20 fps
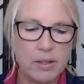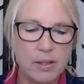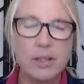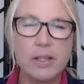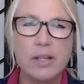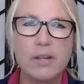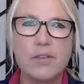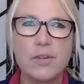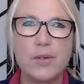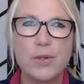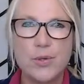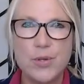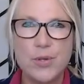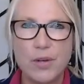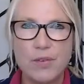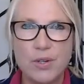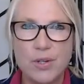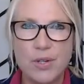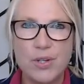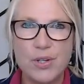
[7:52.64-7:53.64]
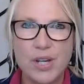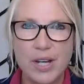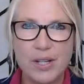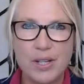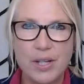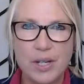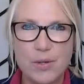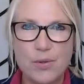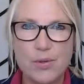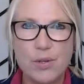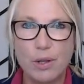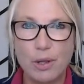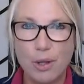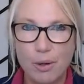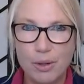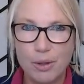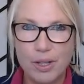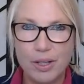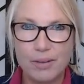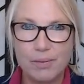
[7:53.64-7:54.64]
live 7 to 10 years
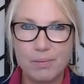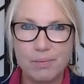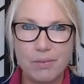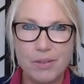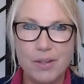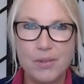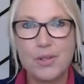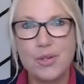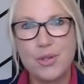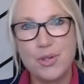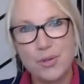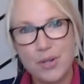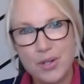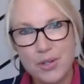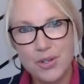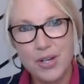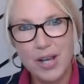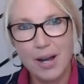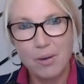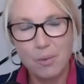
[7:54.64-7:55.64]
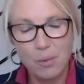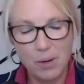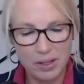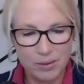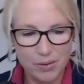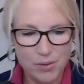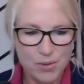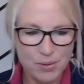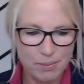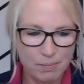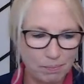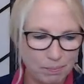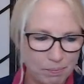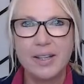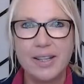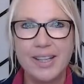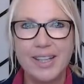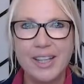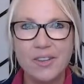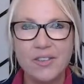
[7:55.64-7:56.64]
longer than the stressed out ones.
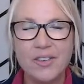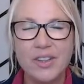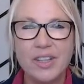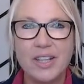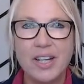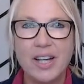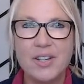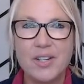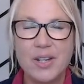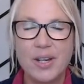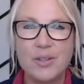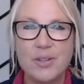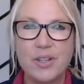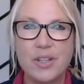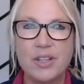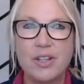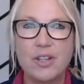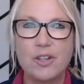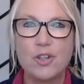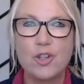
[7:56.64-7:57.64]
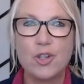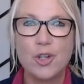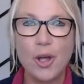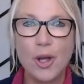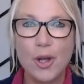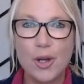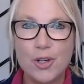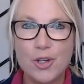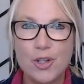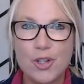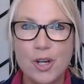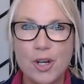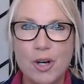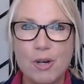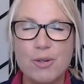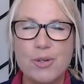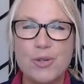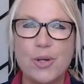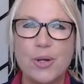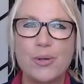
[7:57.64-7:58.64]
Even attending church
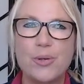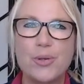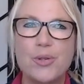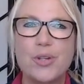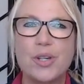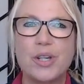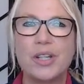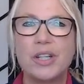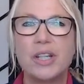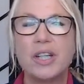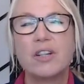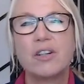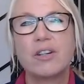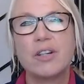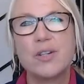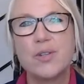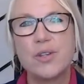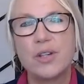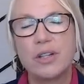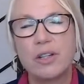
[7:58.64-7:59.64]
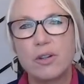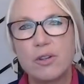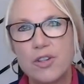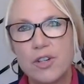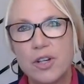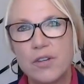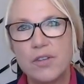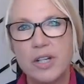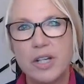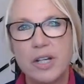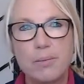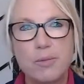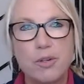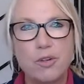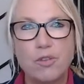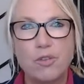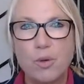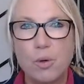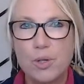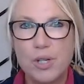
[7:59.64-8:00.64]
results in an increase in longevity up to
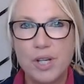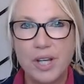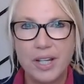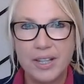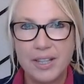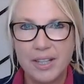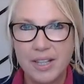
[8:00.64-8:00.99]
14